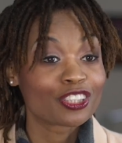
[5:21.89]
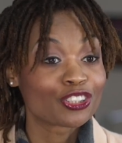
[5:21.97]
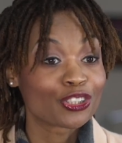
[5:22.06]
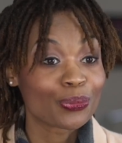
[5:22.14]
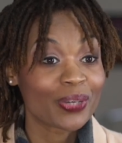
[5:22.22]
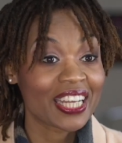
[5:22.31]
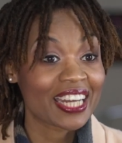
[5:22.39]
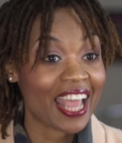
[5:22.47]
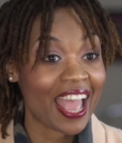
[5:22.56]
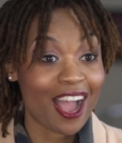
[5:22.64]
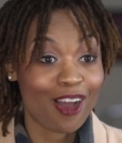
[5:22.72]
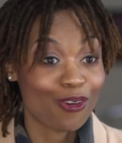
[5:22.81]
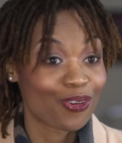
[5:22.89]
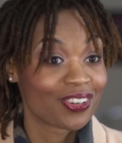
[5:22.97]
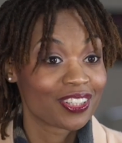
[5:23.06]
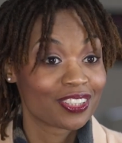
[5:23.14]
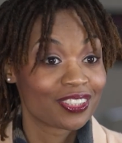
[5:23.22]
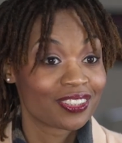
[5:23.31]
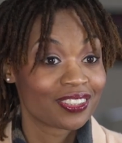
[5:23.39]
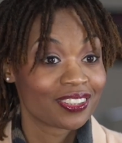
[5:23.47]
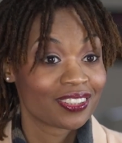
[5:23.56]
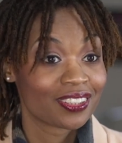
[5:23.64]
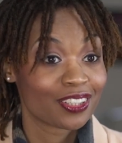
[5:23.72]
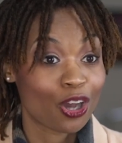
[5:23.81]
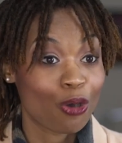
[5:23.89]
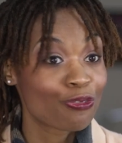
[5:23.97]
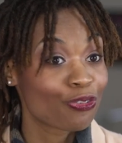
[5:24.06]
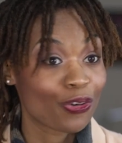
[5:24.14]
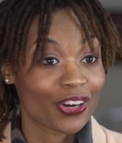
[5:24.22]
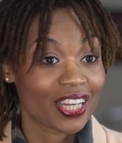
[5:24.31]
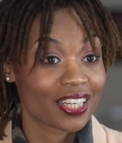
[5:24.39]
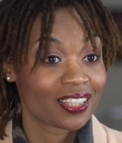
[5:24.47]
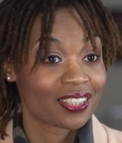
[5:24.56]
Do it now. Go for it.